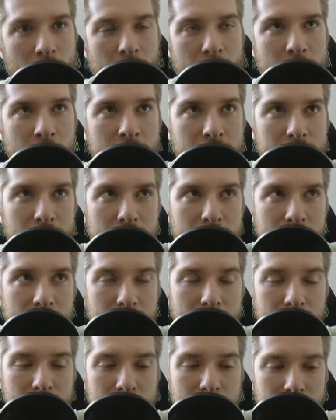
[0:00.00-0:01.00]
think that
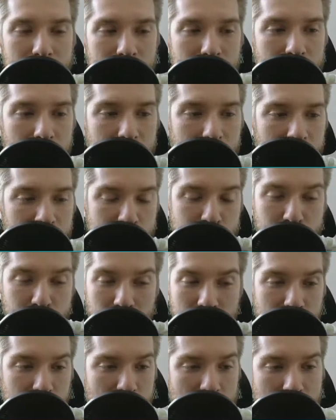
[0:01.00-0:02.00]
he has
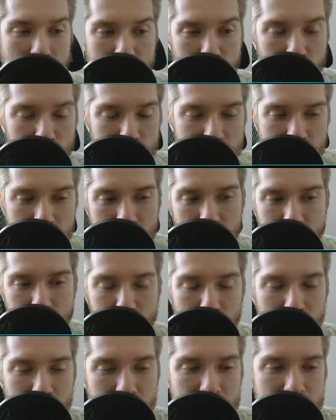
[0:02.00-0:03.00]
plenty of value. I've taken him
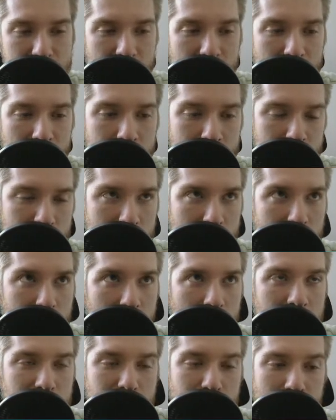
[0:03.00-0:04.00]
plenty of times.
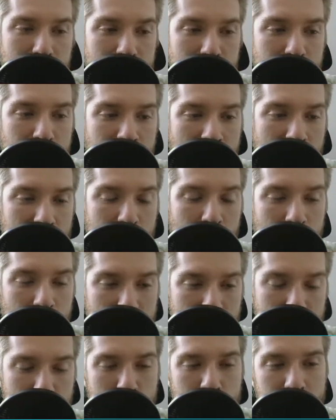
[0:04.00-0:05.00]
As a matter of fact, one of the
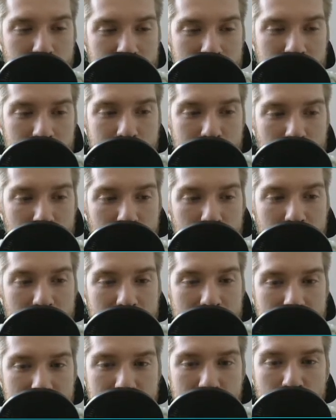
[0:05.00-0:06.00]
super teams on my
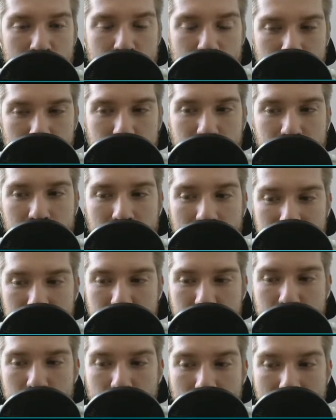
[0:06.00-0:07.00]
super flex
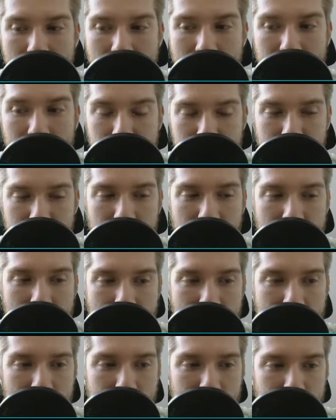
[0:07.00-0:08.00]
drafts, I
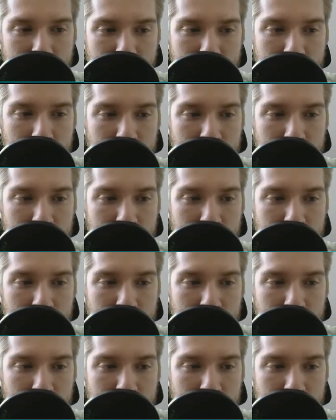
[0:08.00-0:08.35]
have